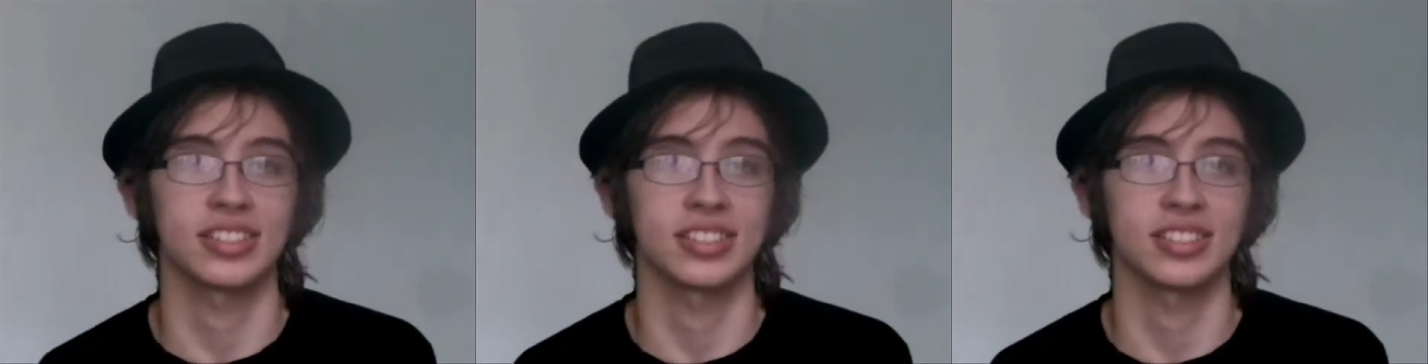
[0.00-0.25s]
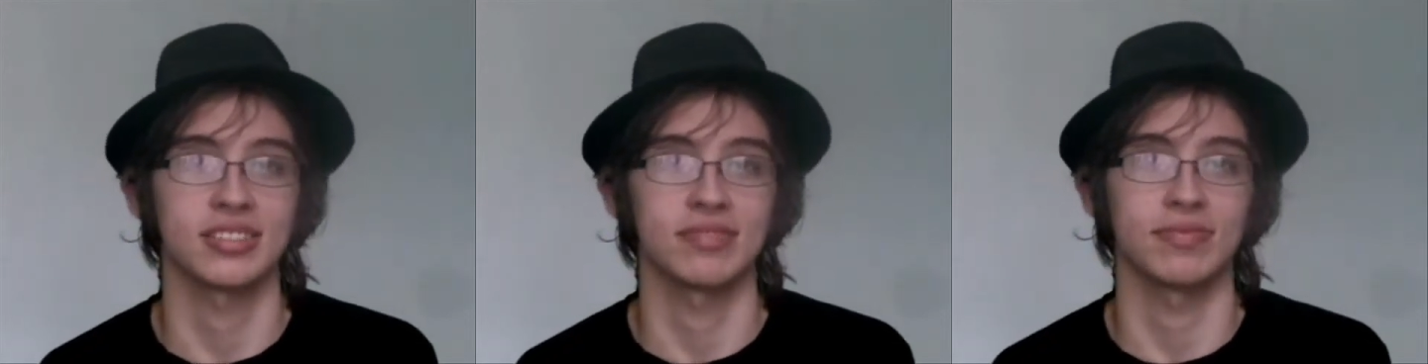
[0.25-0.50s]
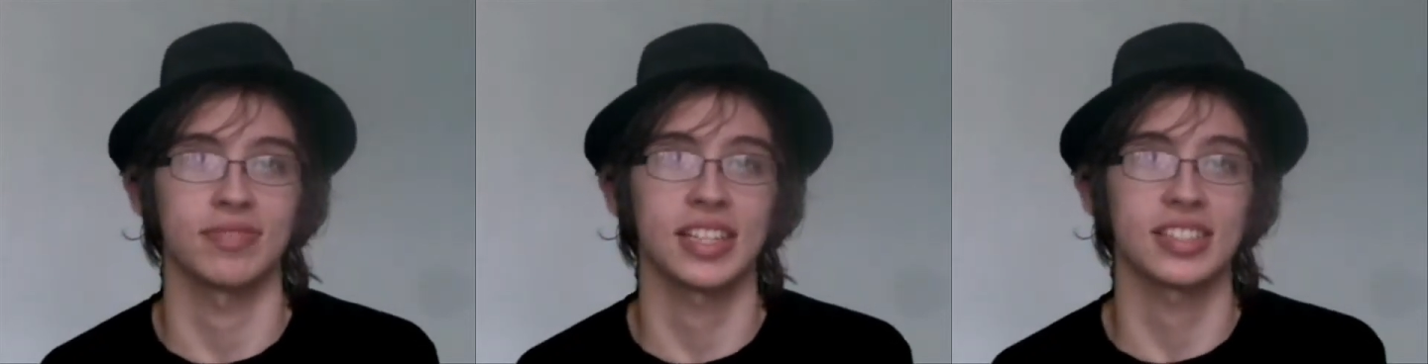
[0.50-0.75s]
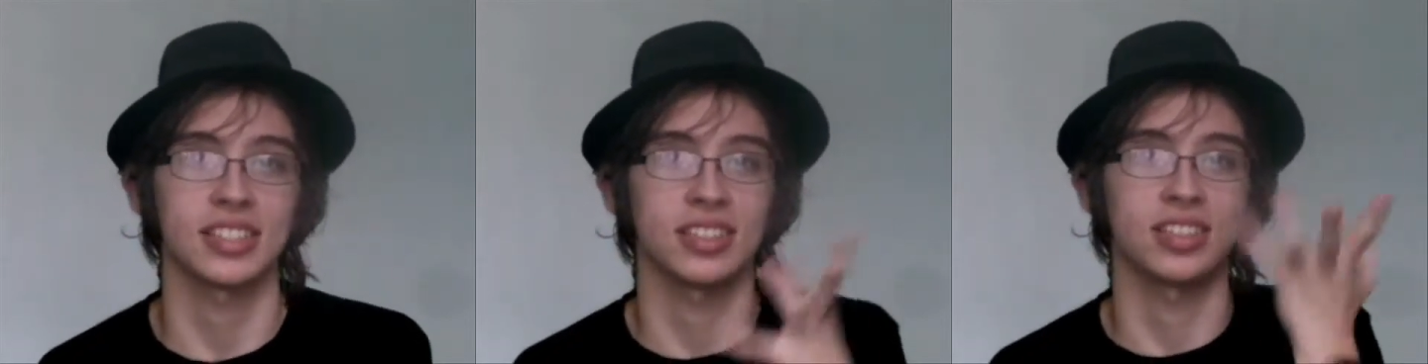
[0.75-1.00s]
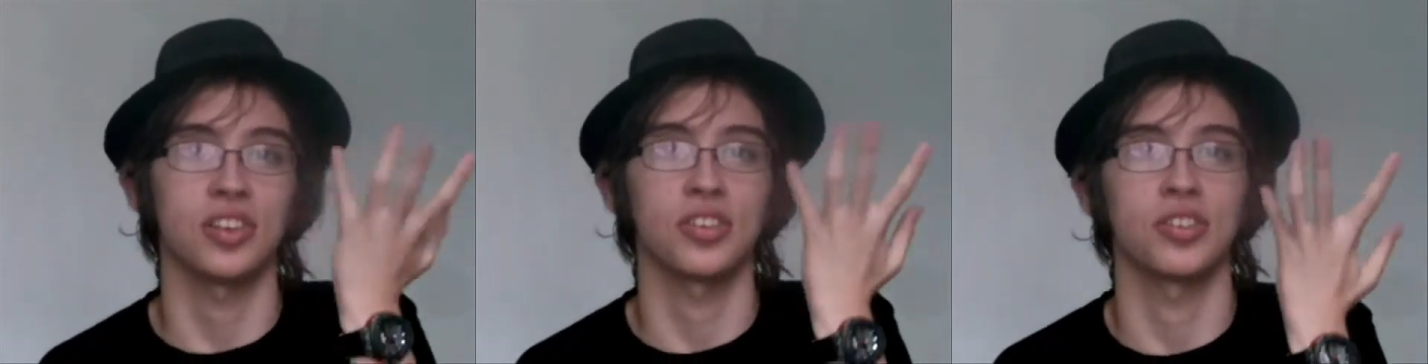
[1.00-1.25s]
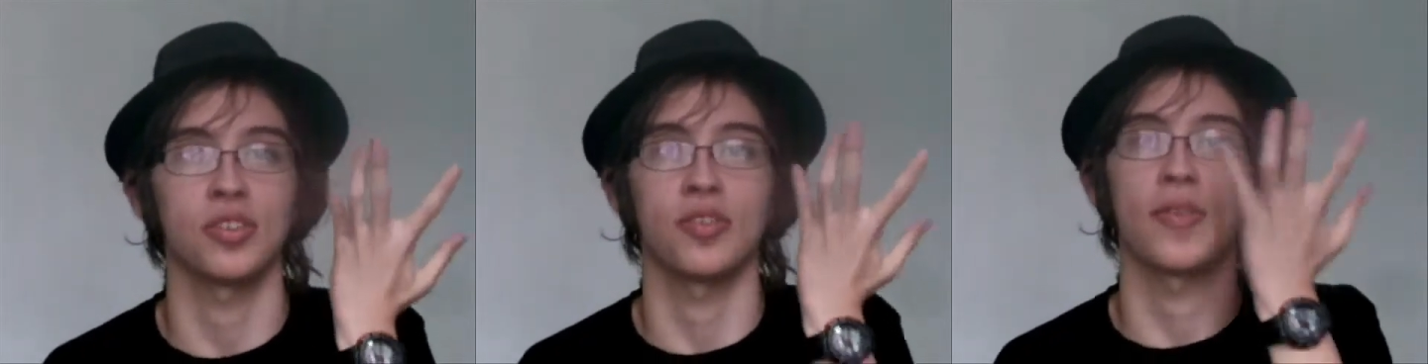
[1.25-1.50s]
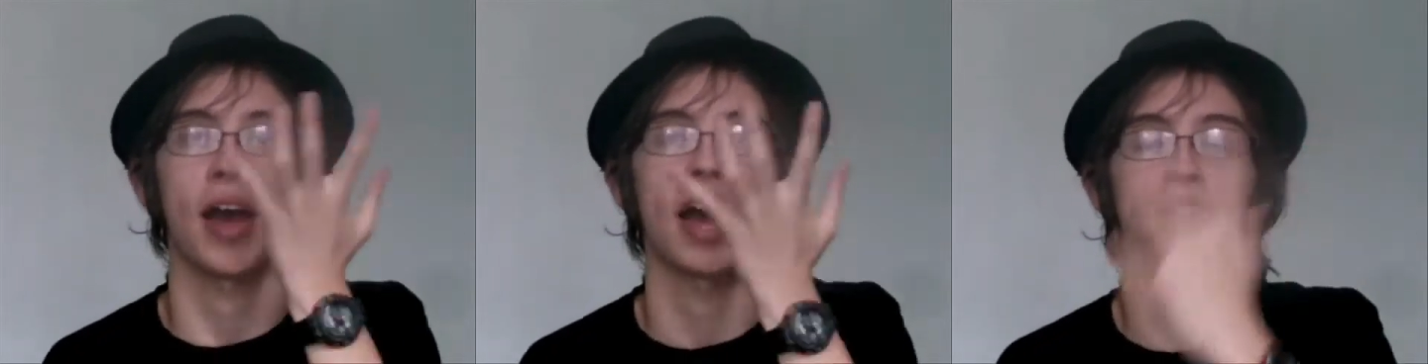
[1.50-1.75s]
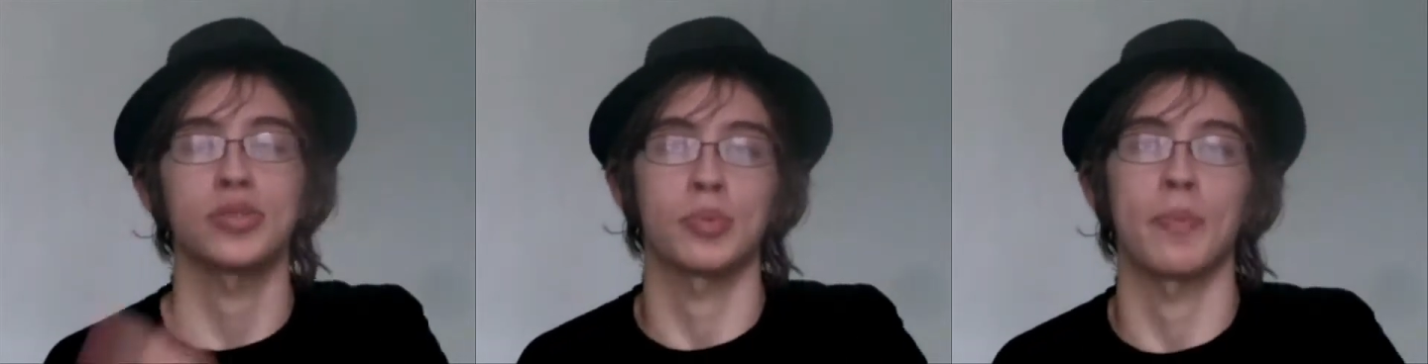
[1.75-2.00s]
because there's a lot of
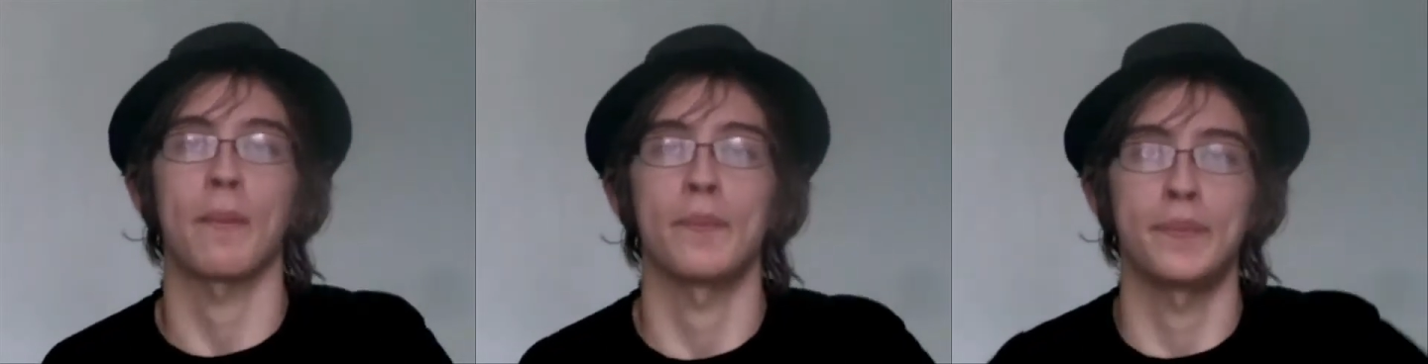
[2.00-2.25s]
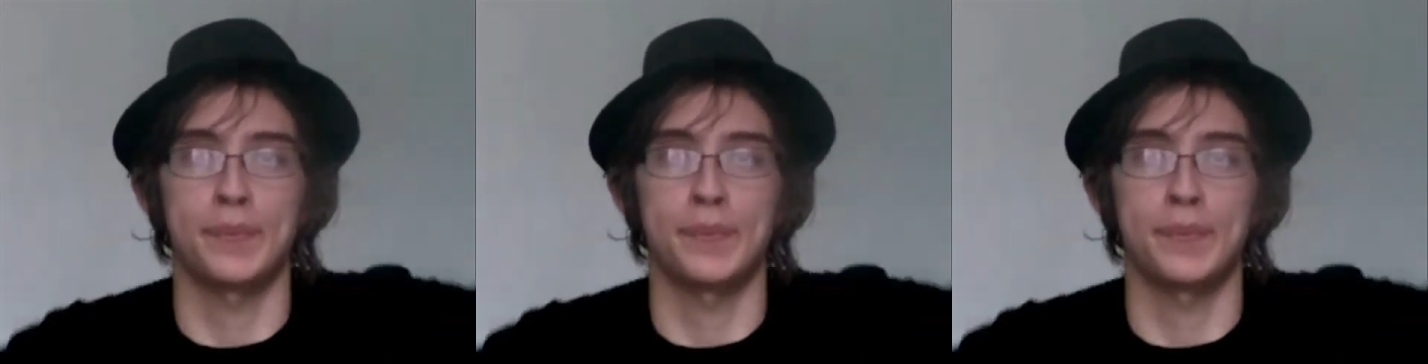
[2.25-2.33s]
actual